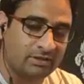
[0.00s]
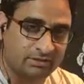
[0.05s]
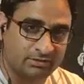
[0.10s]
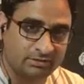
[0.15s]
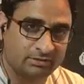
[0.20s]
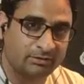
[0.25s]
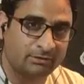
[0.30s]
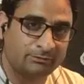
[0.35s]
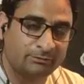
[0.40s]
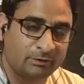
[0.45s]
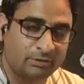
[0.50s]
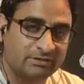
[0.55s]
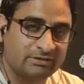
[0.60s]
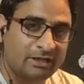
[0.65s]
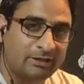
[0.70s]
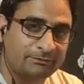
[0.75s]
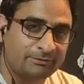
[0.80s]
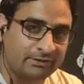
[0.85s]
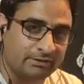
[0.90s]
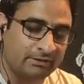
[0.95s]
her for
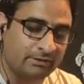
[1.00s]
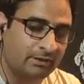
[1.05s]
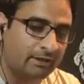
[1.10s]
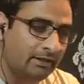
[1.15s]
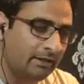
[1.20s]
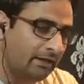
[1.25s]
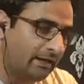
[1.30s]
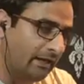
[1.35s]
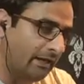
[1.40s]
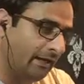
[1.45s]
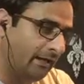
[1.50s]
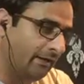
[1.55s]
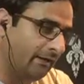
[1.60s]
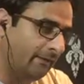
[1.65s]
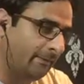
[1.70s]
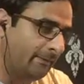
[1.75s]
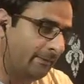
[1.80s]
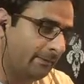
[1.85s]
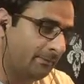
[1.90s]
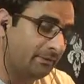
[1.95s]
coughing,
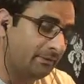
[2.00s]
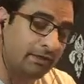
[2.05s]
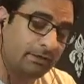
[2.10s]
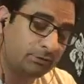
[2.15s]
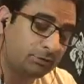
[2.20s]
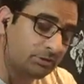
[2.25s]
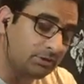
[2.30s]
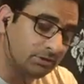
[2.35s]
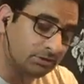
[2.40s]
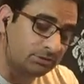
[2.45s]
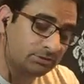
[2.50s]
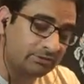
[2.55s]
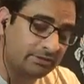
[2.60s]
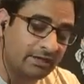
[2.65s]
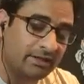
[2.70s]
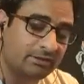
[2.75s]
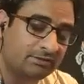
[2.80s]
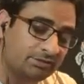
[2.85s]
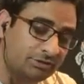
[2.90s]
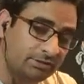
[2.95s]
and to
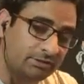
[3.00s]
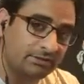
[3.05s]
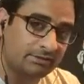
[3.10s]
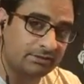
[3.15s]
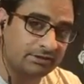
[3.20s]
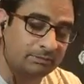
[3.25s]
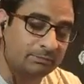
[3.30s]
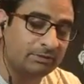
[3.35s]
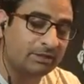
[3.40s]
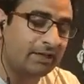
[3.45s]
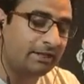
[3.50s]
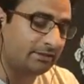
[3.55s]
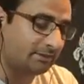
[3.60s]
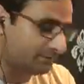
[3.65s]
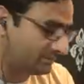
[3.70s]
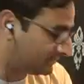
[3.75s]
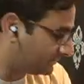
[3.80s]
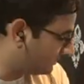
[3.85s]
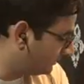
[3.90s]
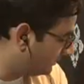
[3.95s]
that she
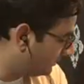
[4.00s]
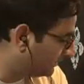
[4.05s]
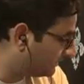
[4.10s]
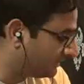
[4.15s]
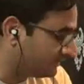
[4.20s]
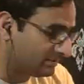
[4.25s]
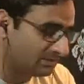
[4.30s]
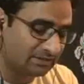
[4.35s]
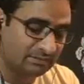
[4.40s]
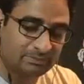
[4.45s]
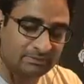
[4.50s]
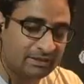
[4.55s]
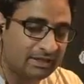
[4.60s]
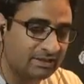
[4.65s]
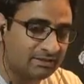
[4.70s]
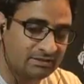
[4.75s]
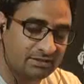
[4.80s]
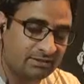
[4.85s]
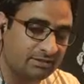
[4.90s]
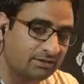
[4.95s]
replies, Kitty
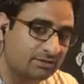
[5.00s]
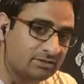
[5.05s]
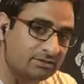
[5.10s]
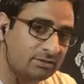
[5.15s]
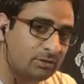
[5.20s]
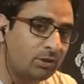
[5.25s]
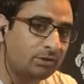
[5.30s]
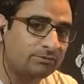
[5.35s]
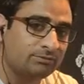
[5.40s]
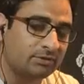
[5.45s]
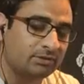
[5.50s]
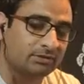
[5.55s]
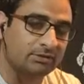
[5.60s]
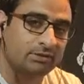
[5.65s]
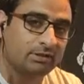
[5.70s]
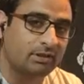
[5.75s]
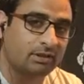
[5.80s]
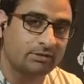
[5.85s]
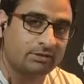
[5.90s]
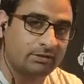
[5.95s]
replies that it is not for
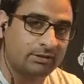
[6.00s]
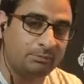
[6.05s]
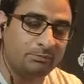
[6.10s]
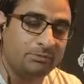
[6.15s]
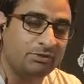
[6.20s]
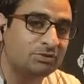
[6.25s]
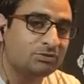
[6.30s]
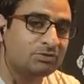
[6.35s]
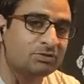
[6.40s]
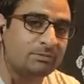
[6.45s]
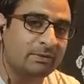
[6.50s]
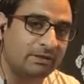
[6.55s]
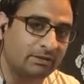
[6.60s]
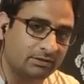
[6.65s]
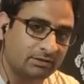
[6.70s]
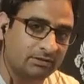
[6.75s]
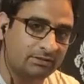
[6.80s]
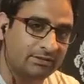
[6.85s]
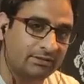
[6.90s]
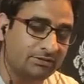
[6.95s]
her
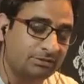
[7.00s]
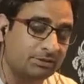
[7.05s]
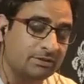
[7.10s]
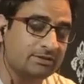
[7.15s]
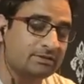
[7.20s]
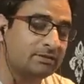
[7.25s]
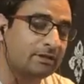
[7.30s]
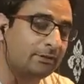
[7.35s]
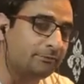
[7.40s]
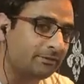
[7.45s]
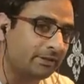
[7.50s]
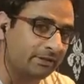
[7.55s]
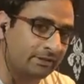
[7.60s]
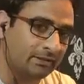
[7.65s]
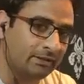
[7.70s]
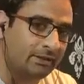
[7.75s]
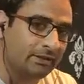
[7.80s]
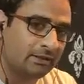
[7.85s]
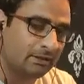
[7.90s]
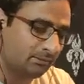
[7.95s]
amusement and that she is
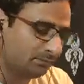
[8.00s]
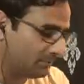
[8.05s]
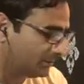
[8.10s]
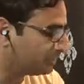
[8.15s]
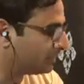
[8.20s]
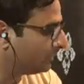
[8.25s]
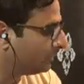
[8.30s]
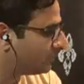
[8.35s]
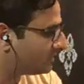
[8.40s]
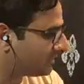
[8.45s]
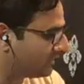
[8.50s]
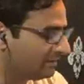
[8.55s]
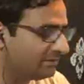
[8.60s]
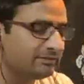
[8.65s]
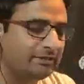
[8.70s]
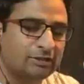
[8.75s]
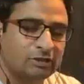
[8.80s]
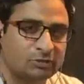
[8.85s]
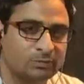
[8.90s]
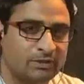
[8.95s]
coughing, but she was ill,
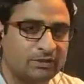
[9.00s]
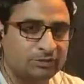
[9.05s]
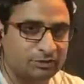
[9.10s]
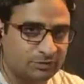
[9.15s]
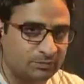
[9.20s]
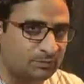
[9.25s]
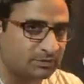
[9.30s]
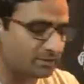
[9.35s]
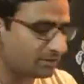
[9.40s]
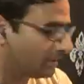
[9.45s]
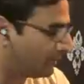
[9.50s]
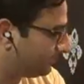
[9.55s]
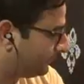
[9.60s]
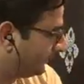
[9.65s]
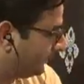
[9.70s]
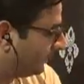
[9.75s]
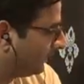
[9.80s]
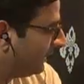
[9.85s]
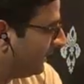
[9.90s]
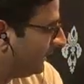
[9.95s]
that's why she was
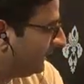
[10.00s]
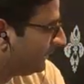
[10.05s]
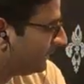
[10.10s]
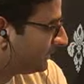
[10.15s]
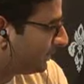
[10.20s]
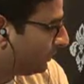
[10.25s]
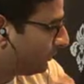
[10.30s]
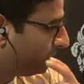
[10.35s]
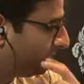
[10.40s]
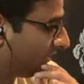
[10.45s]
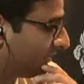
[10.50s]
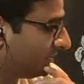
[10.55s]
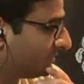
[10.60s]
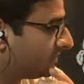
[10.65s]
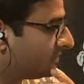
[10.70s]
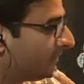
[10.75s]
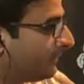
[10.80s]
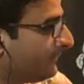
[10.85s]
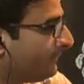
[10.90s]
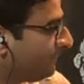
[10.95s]
coughing. So we can
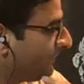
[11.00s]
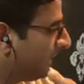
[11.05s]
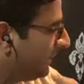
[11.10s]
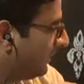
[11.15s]
see